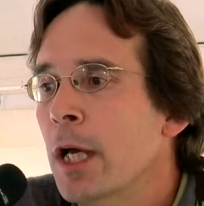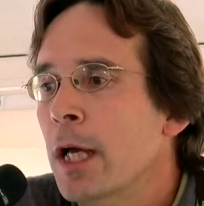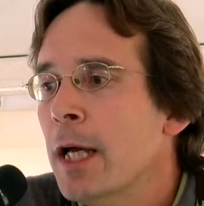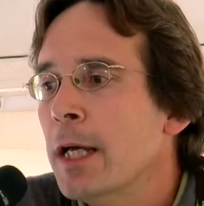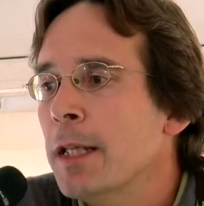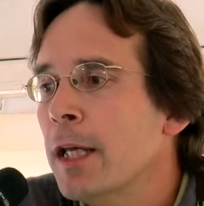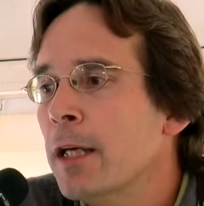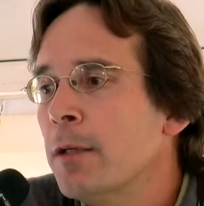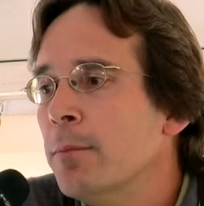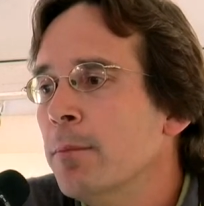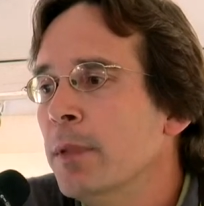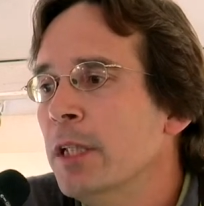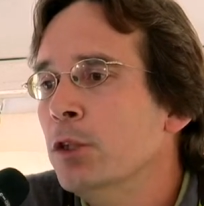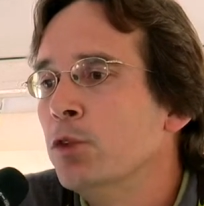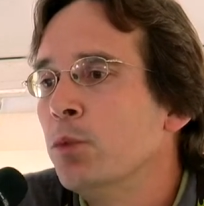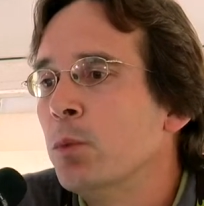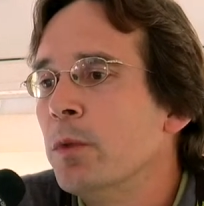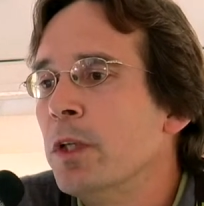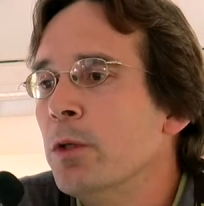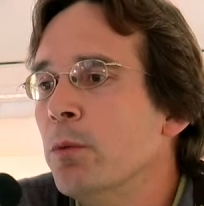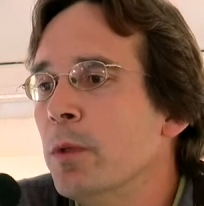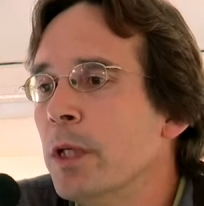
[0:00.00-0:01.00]
And that means
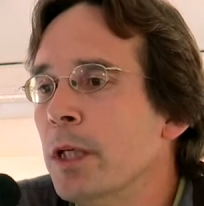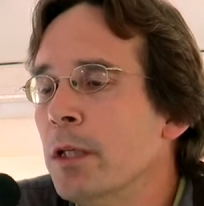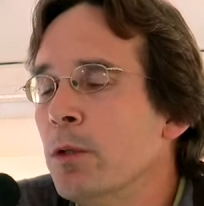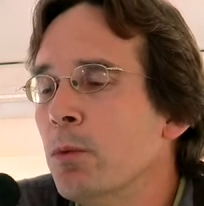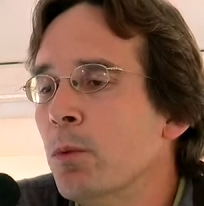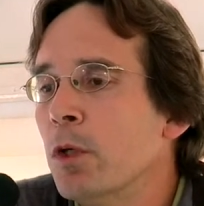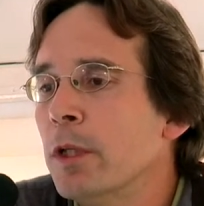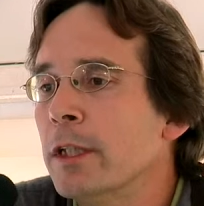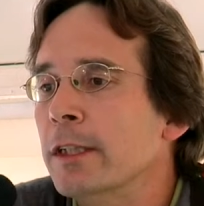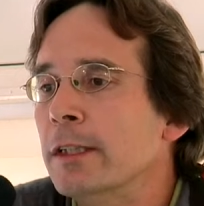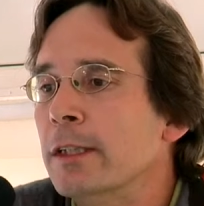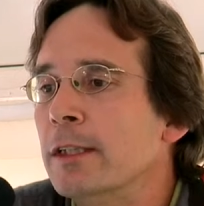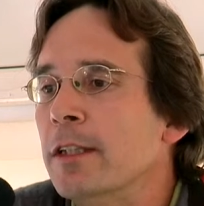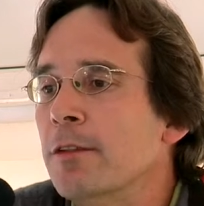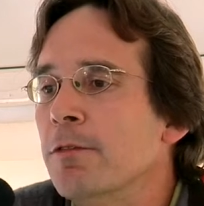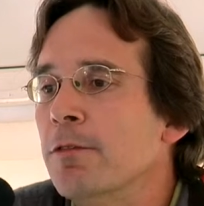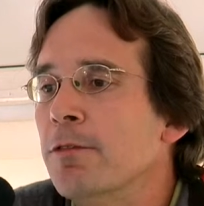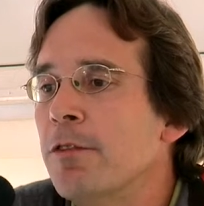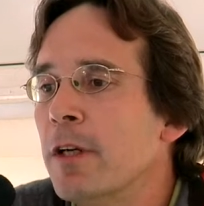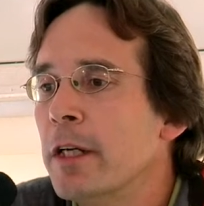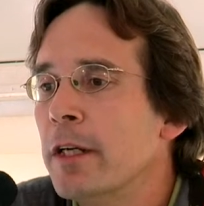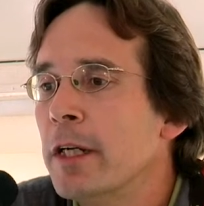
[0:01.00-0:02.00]
we really want to see
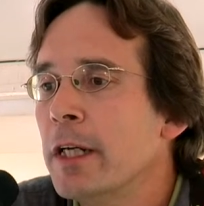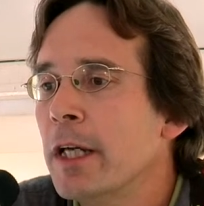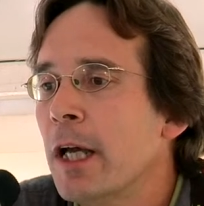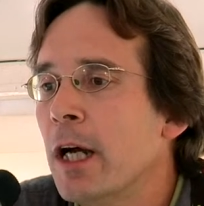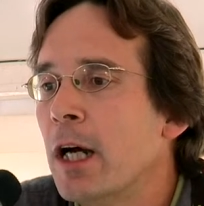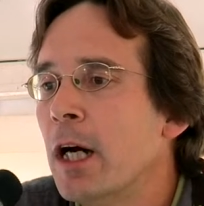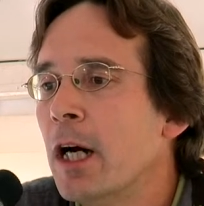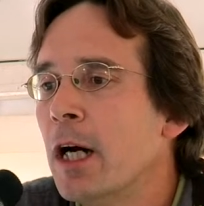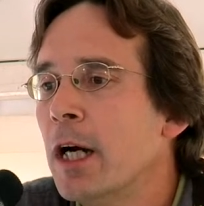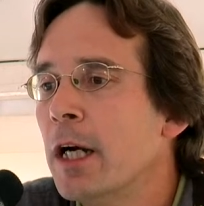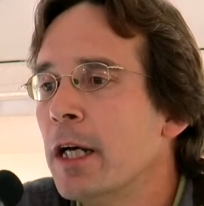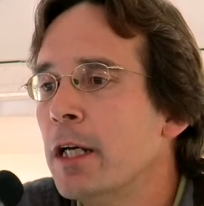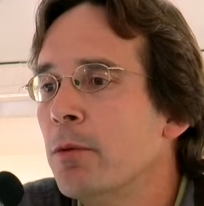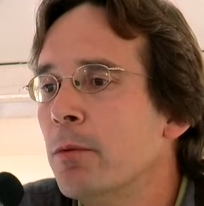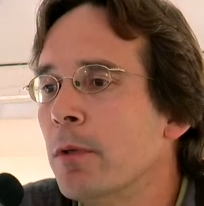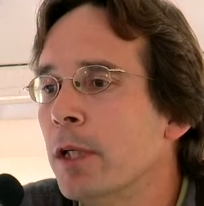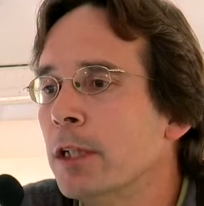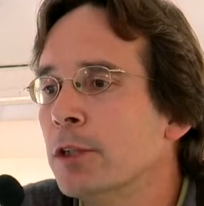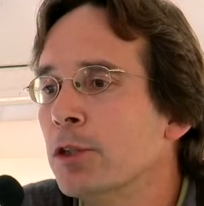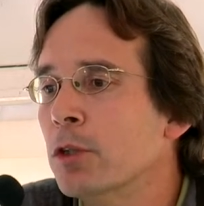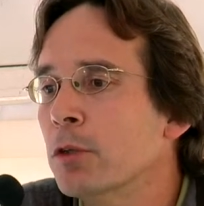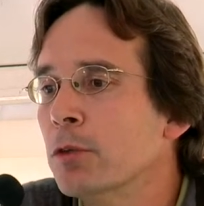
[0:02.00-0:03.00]
very
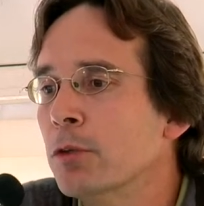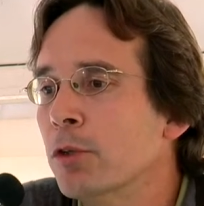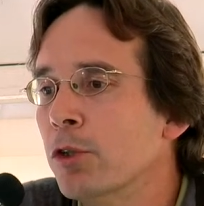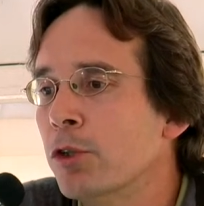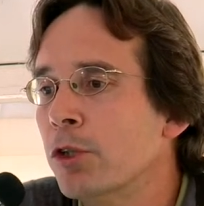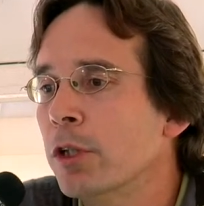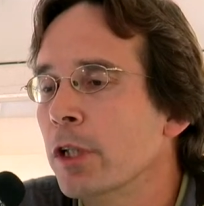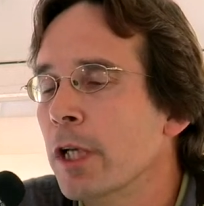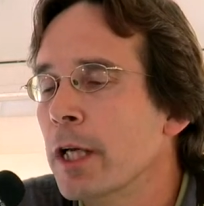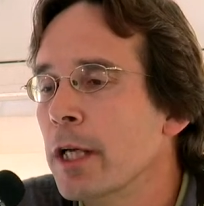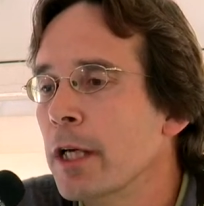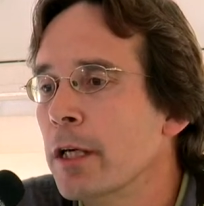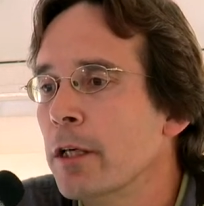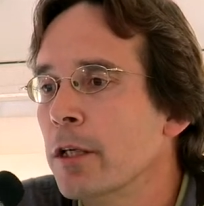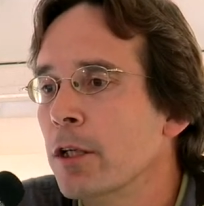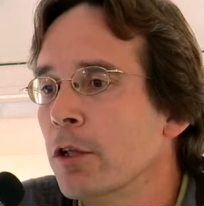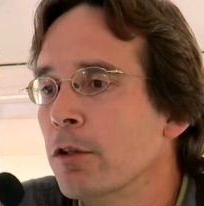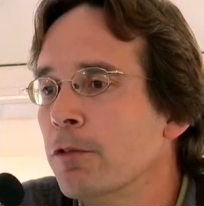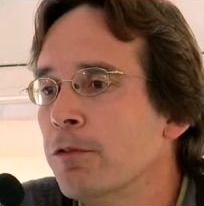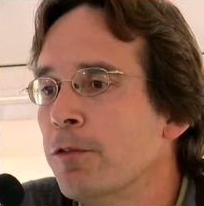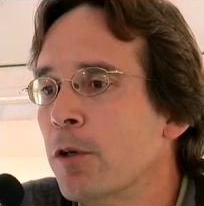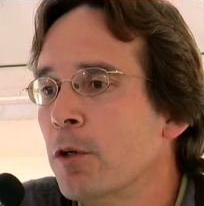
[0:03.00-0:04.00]
high-resolution
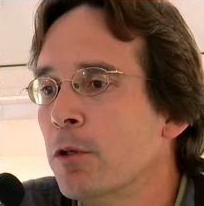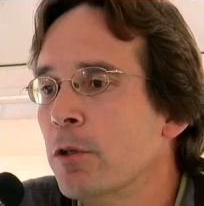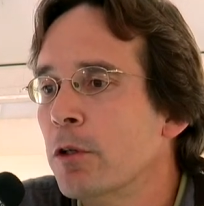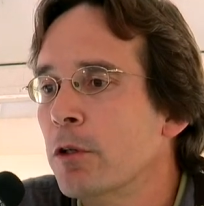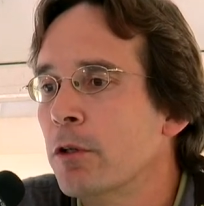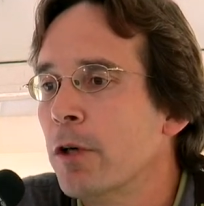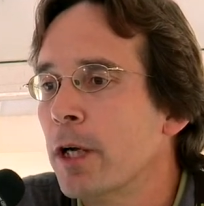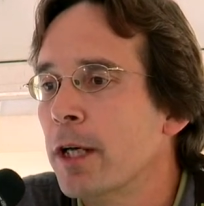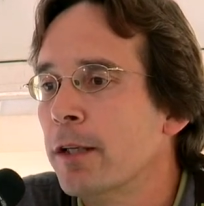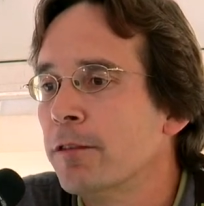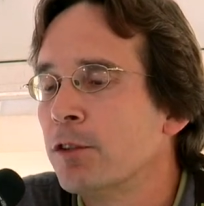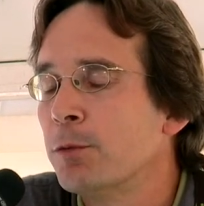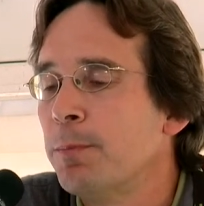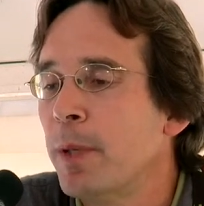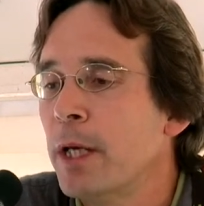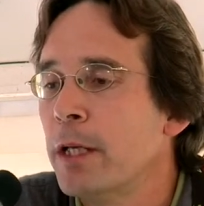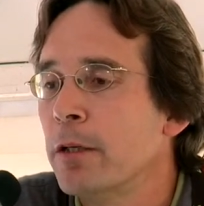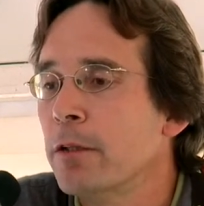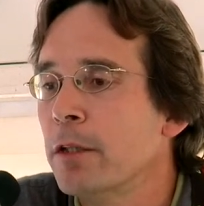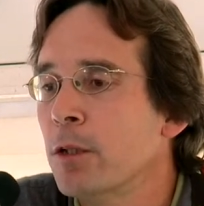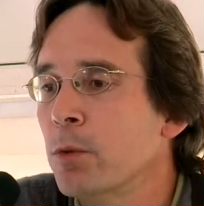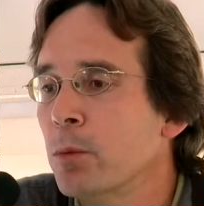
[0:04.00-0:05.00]
aerial photographs,
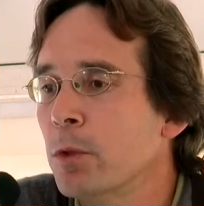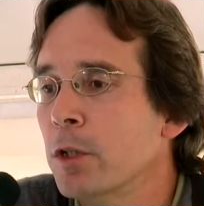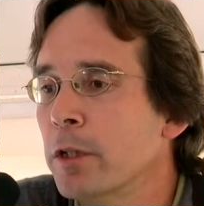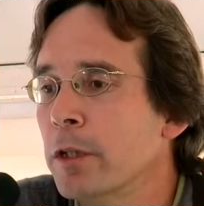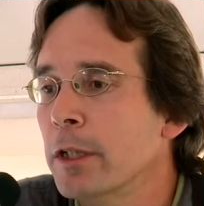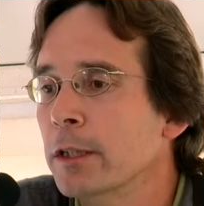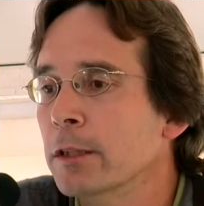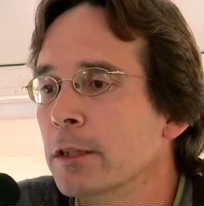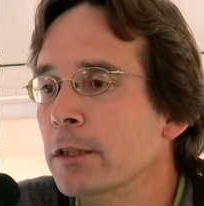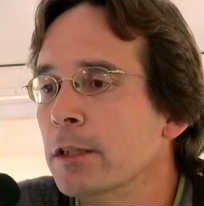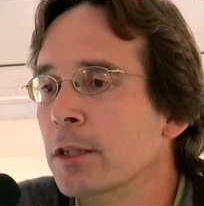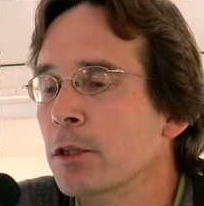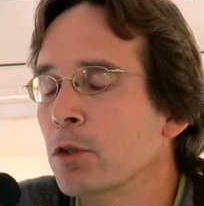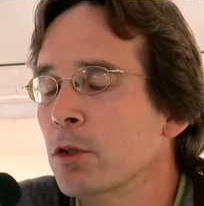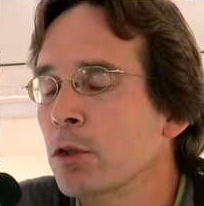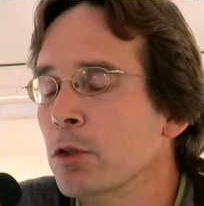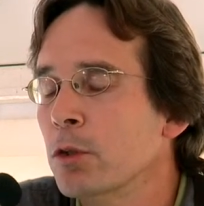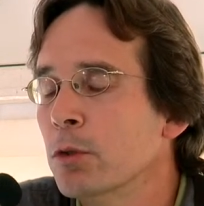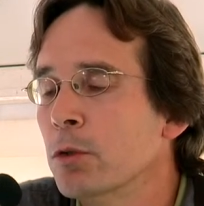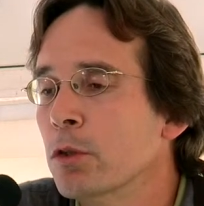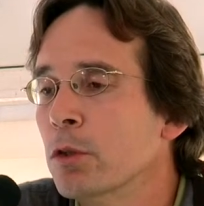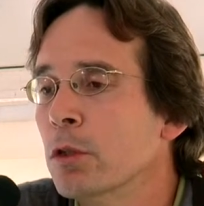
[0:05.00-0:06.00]
better than what you can see on
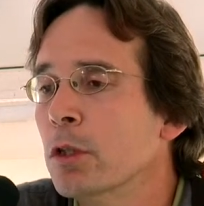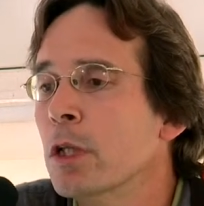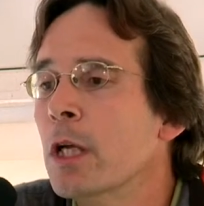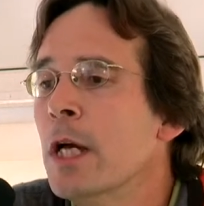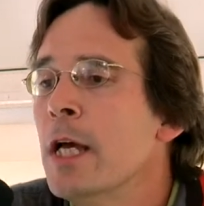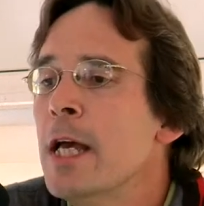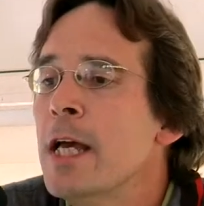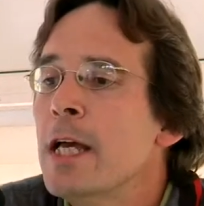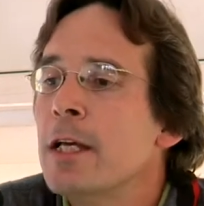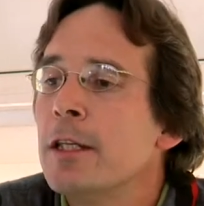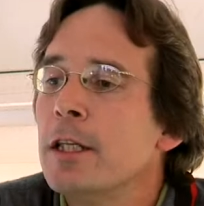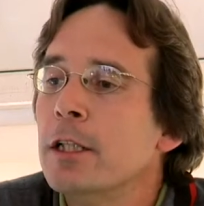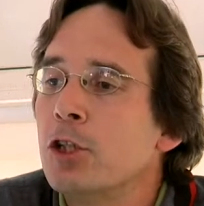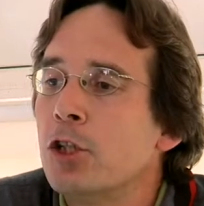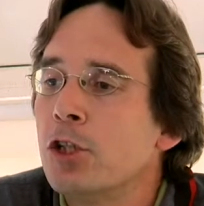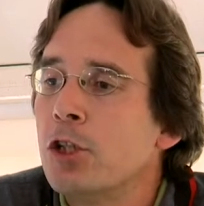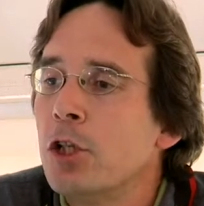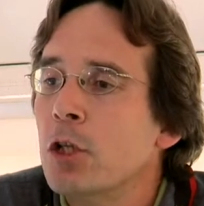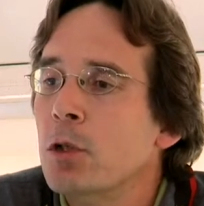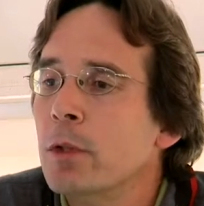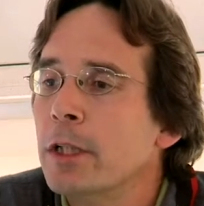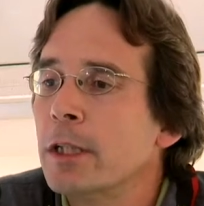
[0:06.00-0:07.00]
Google, that
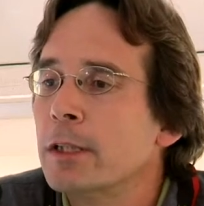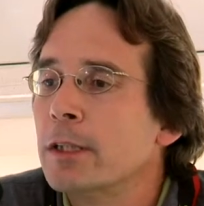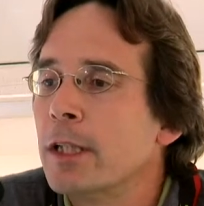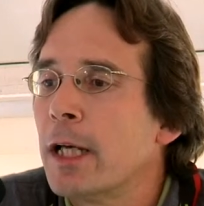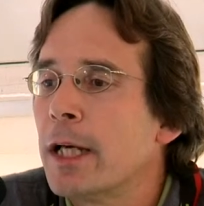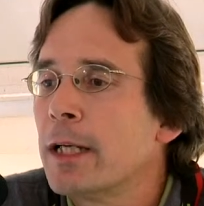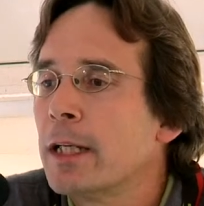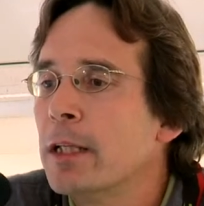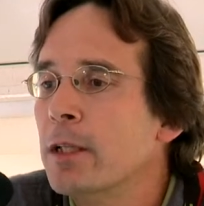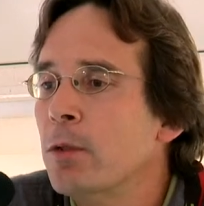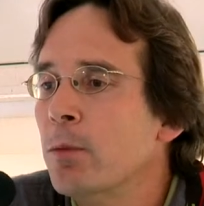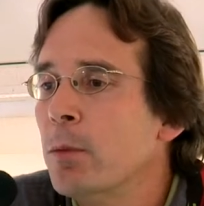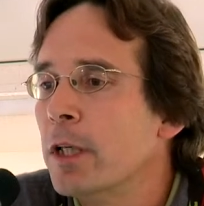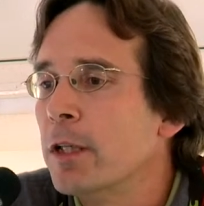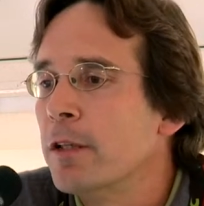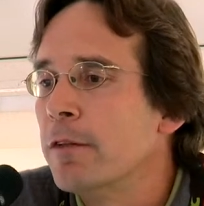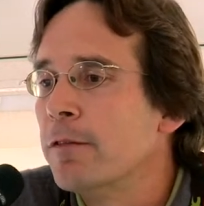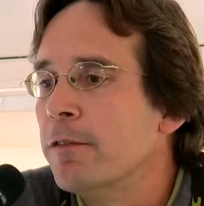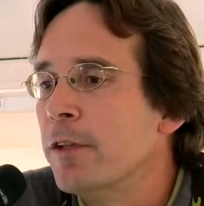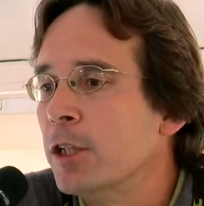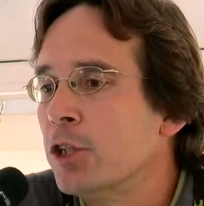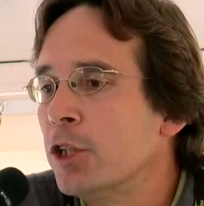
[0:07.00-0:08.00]
show exactly where
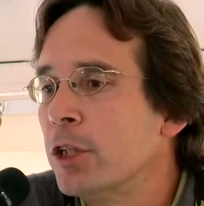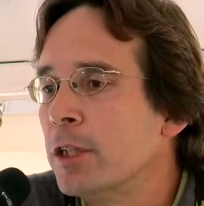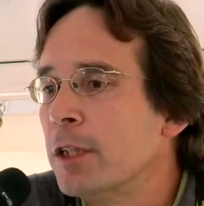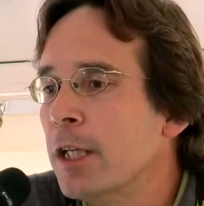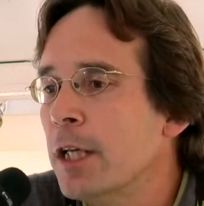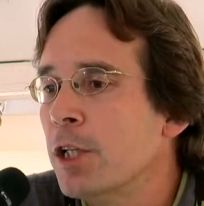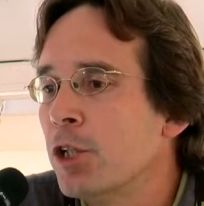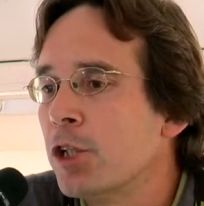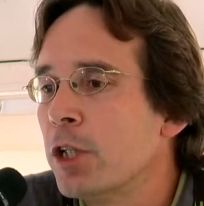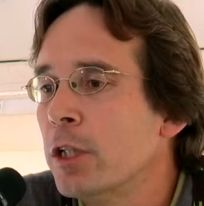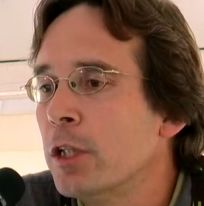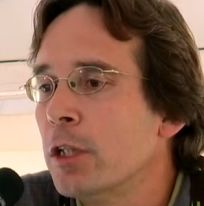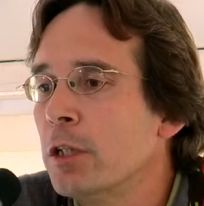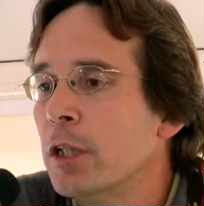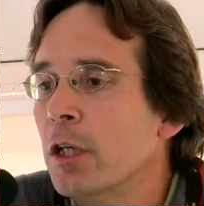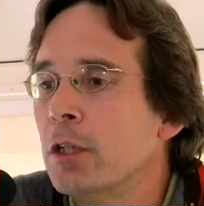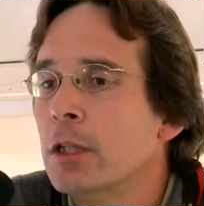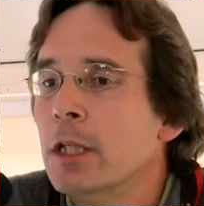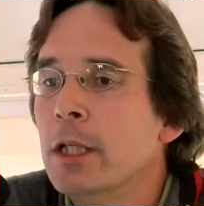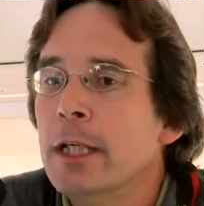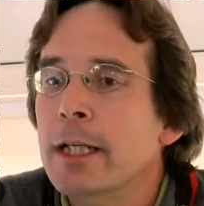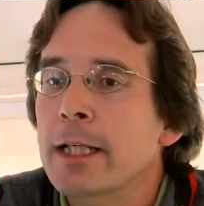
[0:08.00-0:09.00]
the vegetation
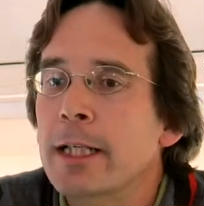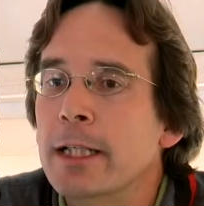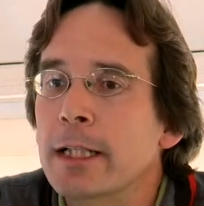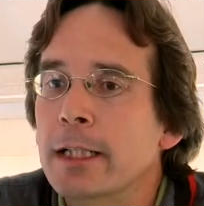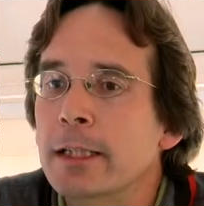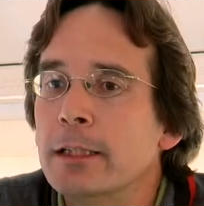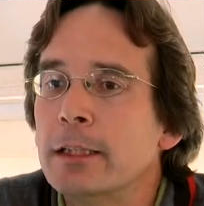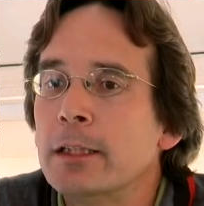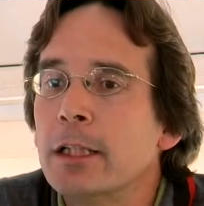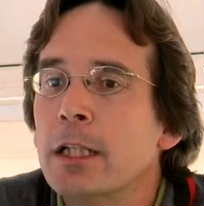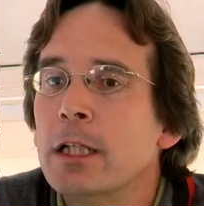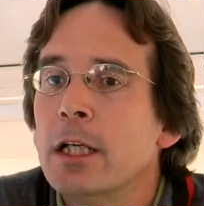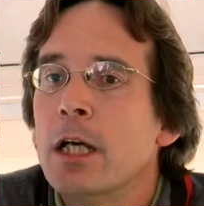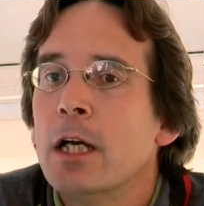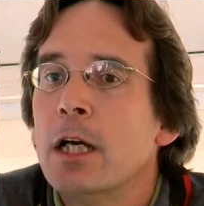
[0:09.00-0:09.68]
is